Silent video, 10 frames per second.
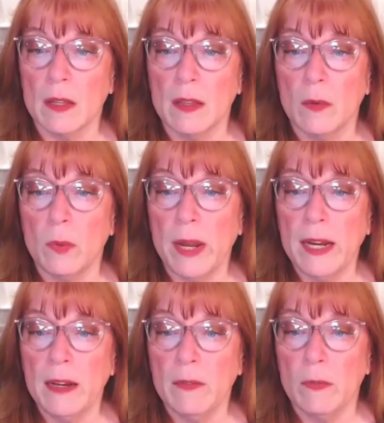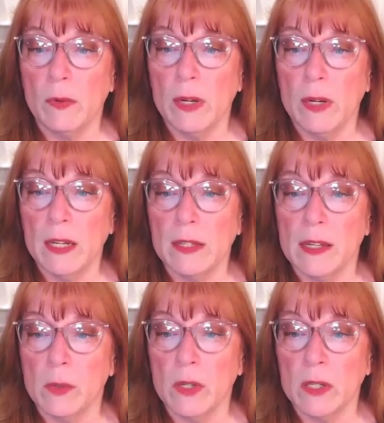reign of
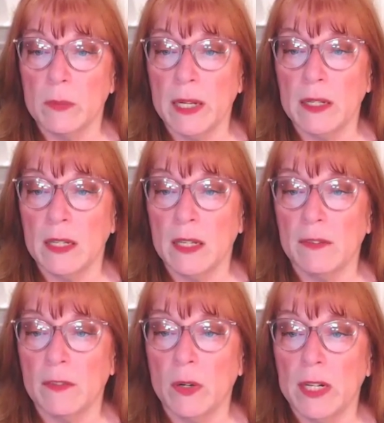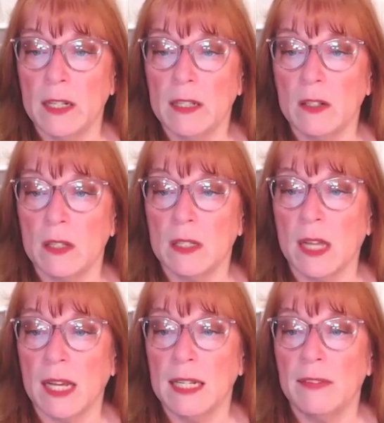reason, which is meant to give credence to the
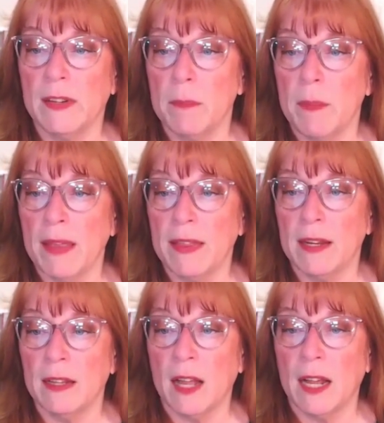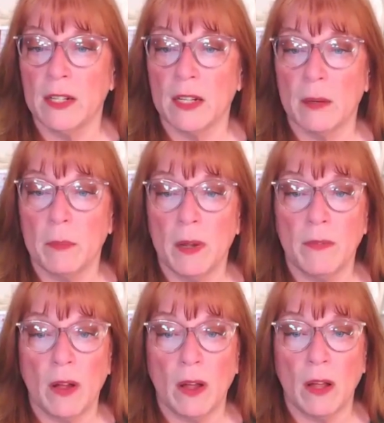scientific method and logic above
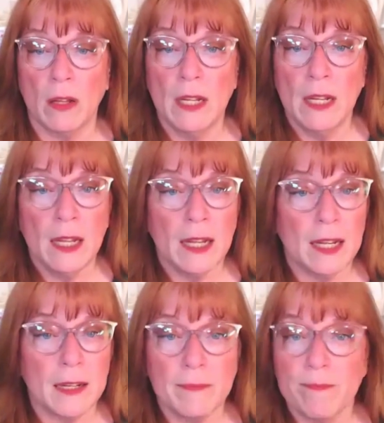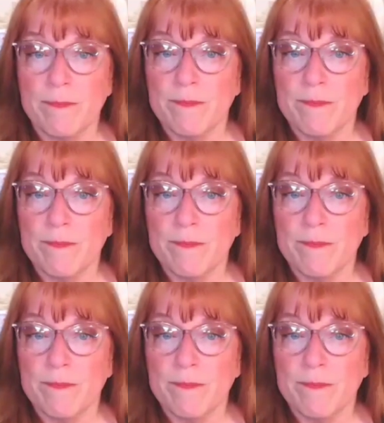all, again,